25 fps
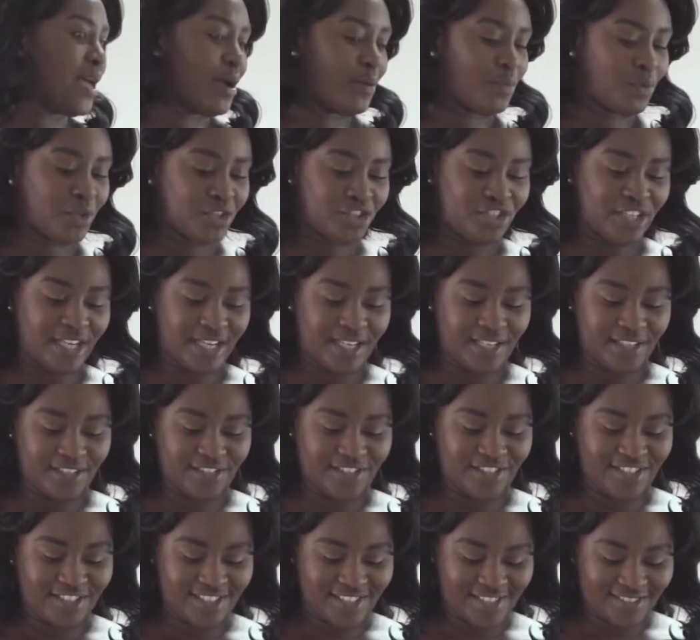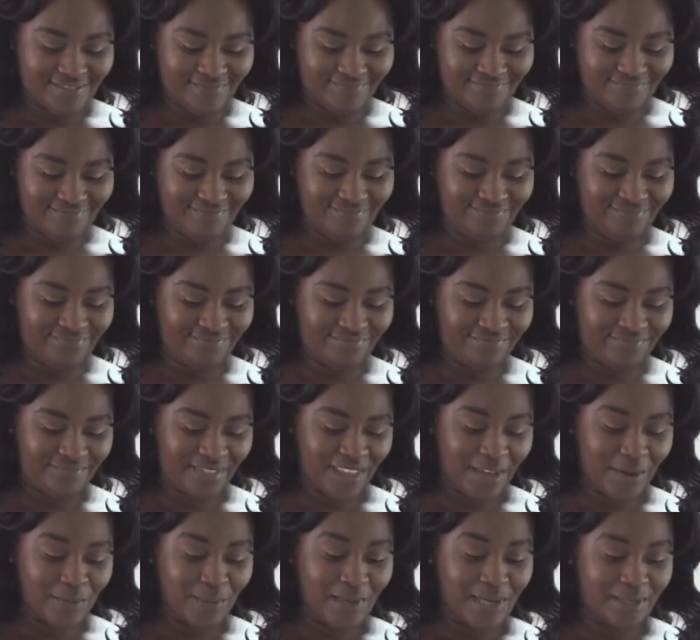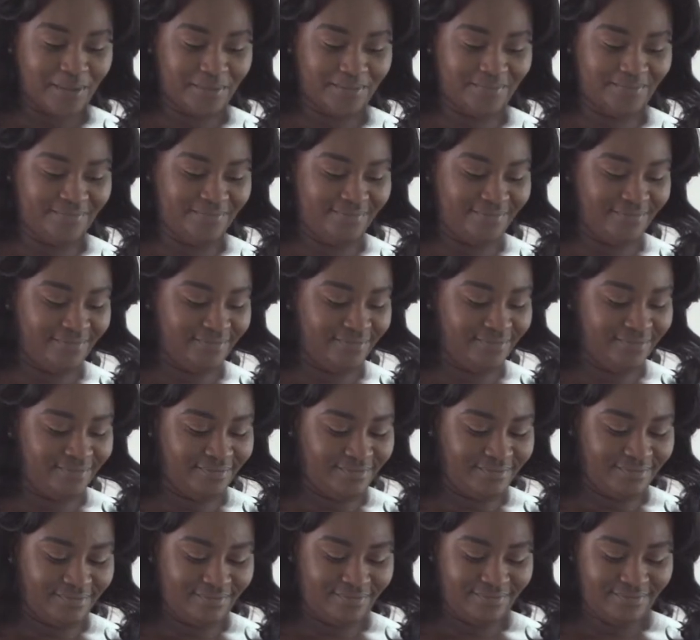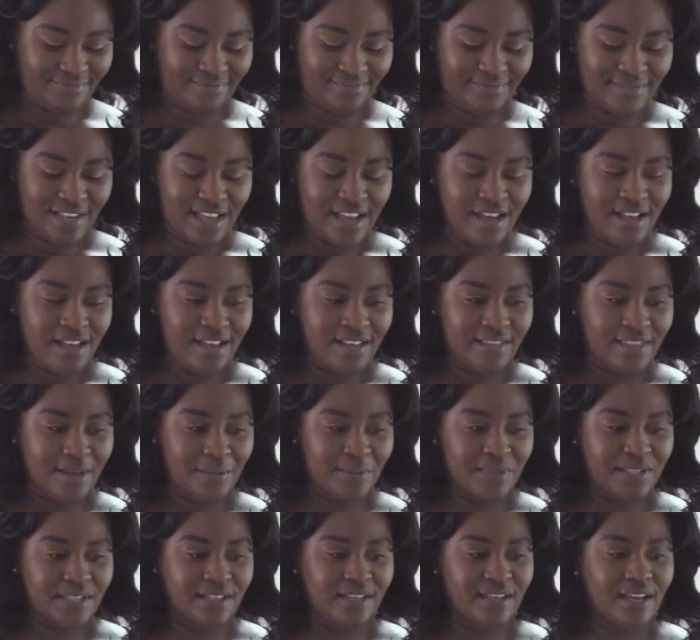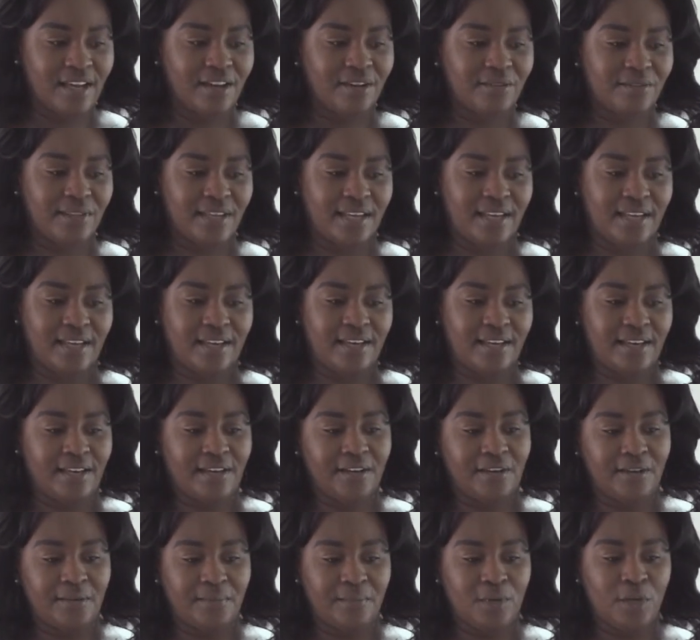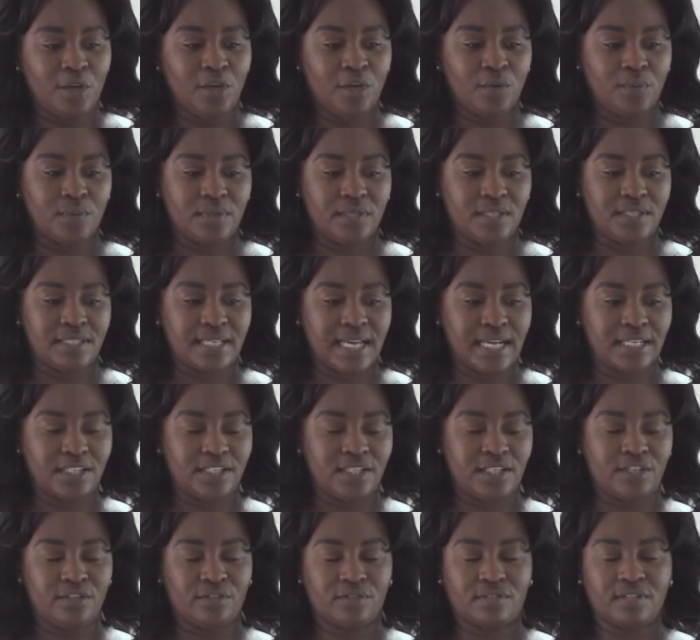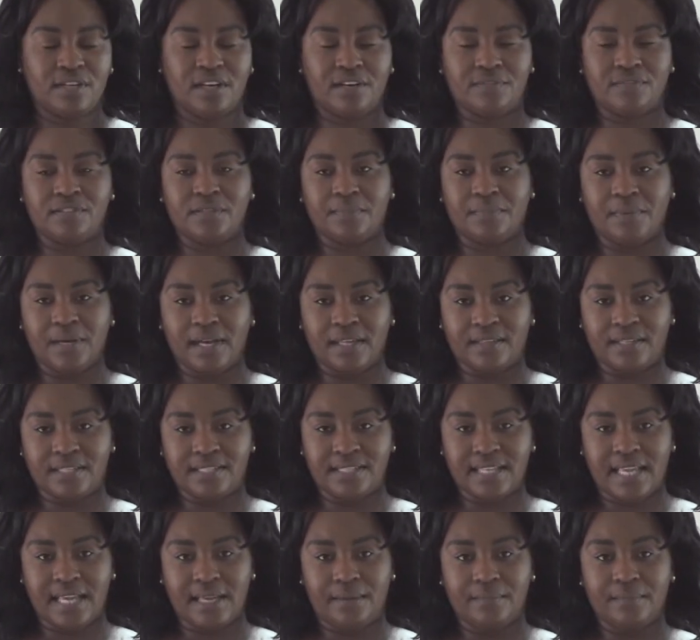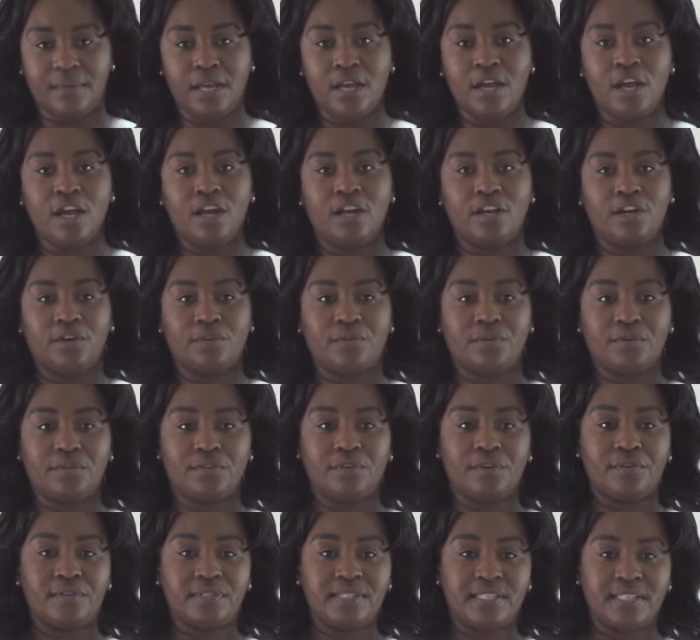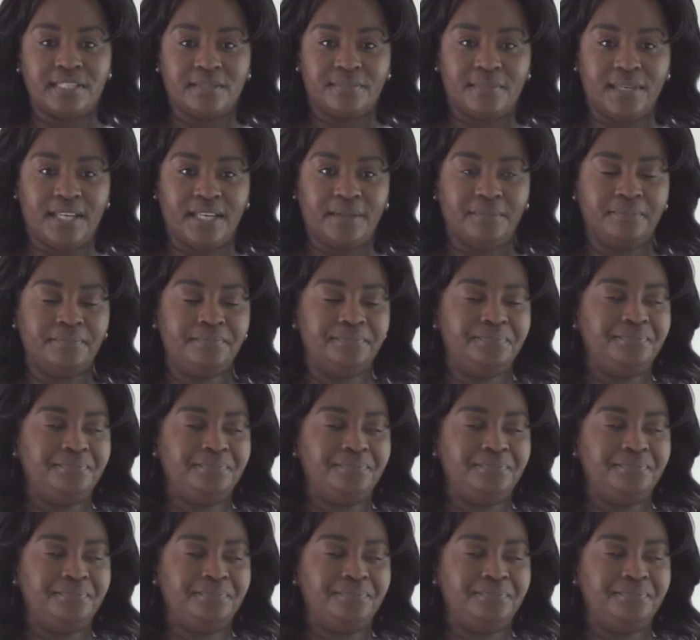What changed? Well, there was a girl there who was actually looked after by the same local authority as me.